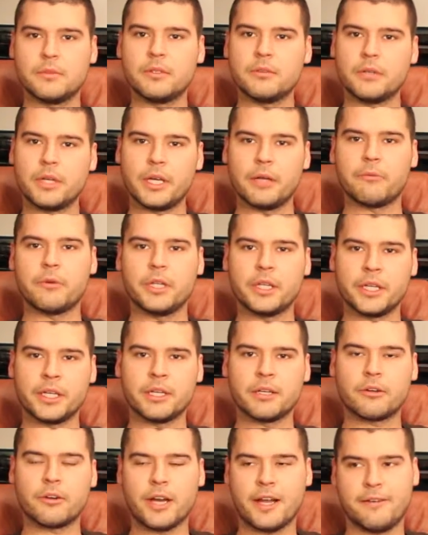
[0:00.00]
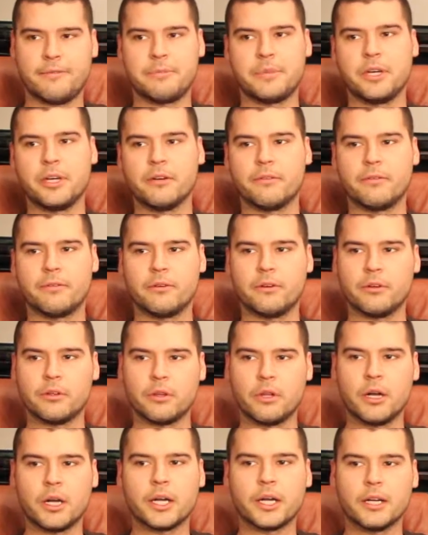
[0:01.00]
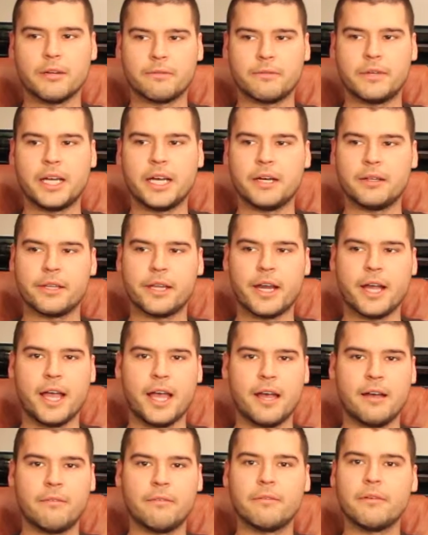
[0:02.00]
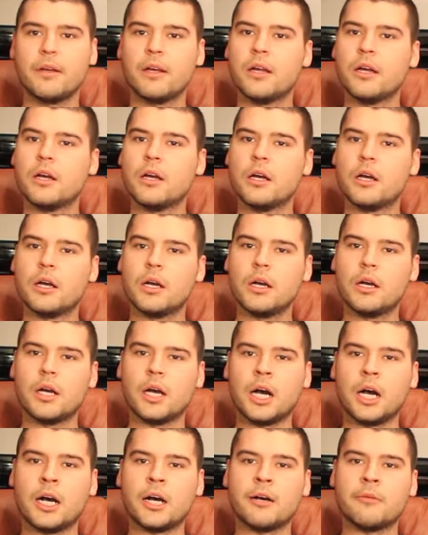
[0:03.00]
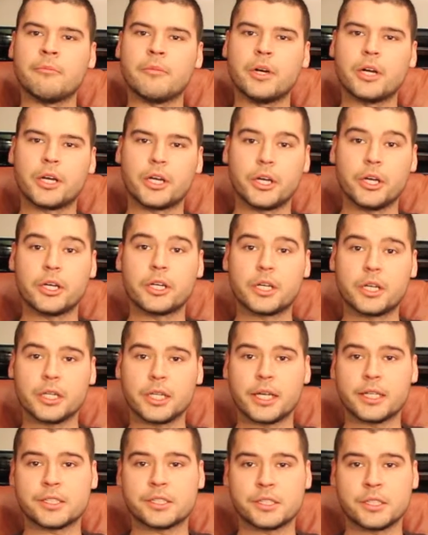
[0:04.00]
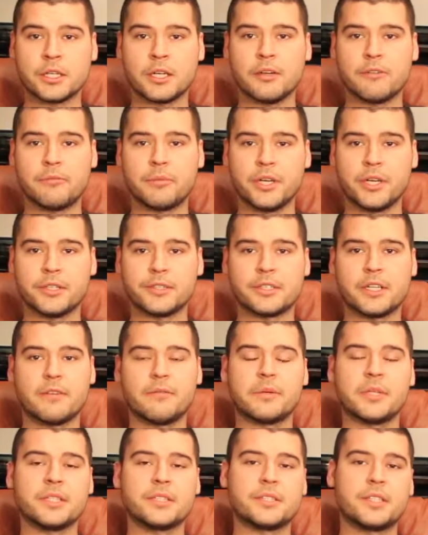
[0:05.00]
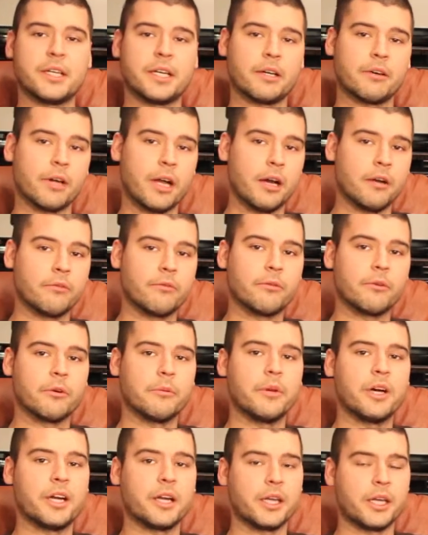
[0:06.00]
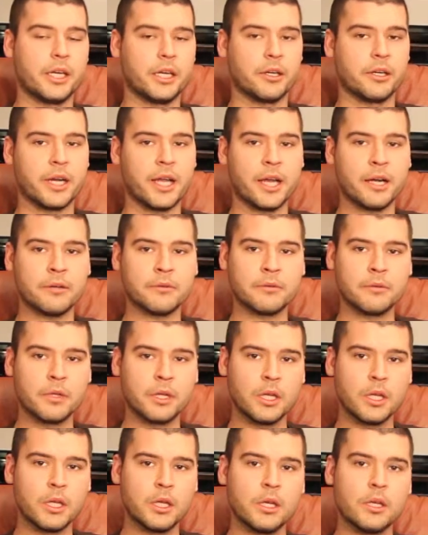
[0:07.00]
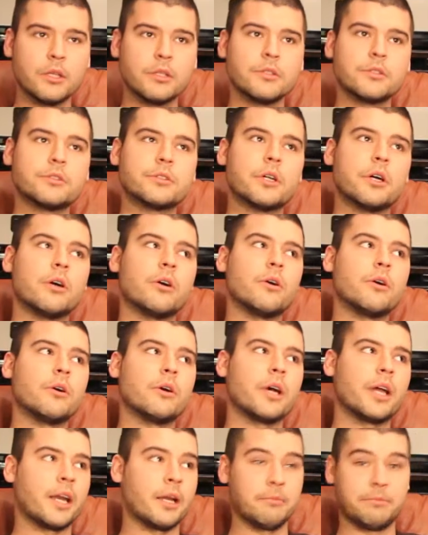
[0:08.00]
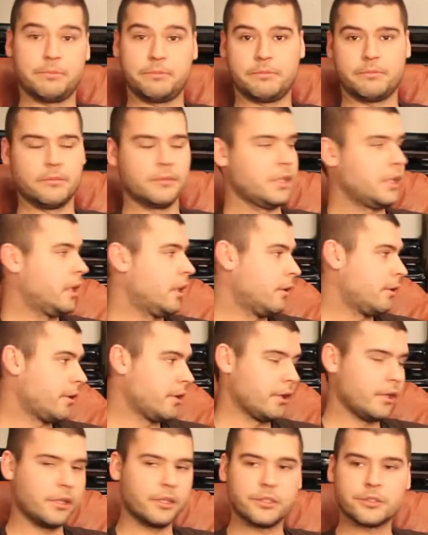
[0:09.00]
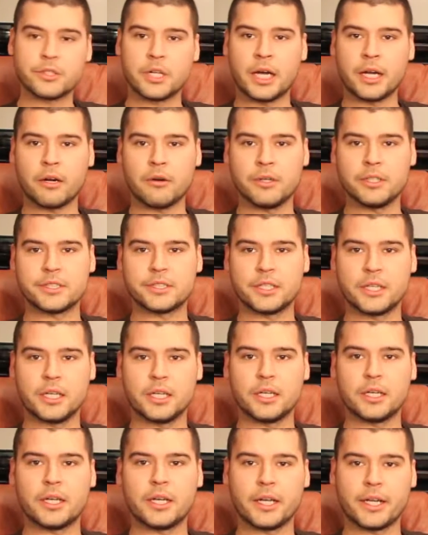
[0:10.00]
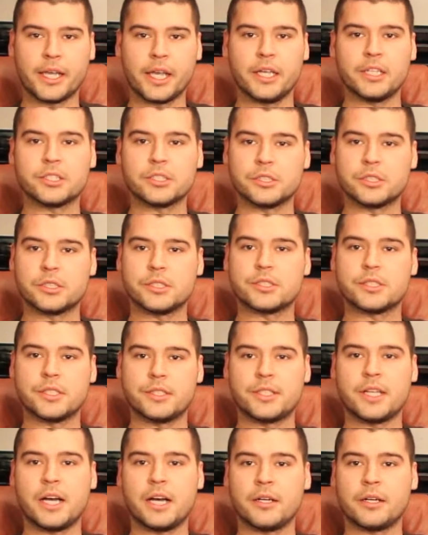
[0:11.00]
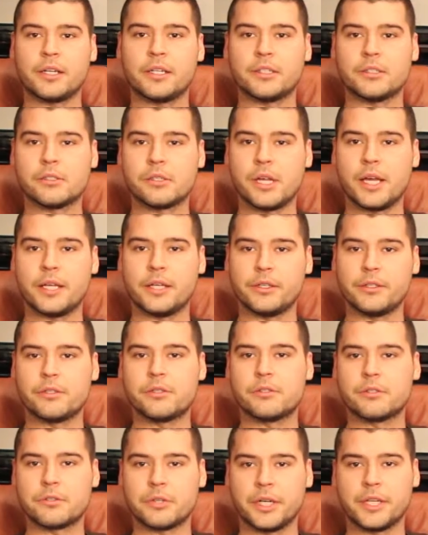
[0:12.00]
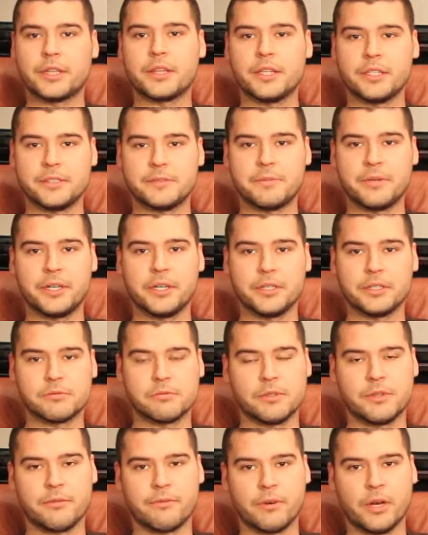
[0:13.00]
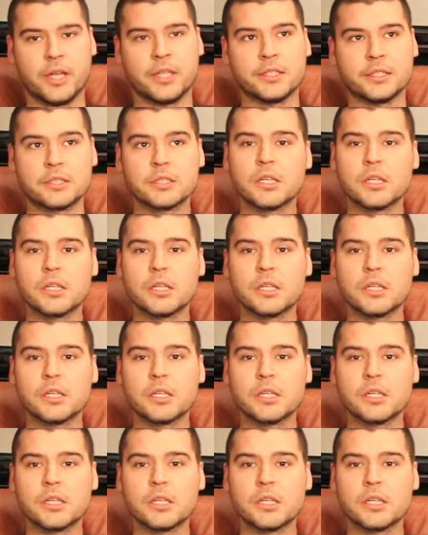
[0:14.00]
really into craft beer for long enough now that I have a good collection of beers that have been sitting around for about a year now. So, there's not always an occasion to sit down and drink these beers with friends.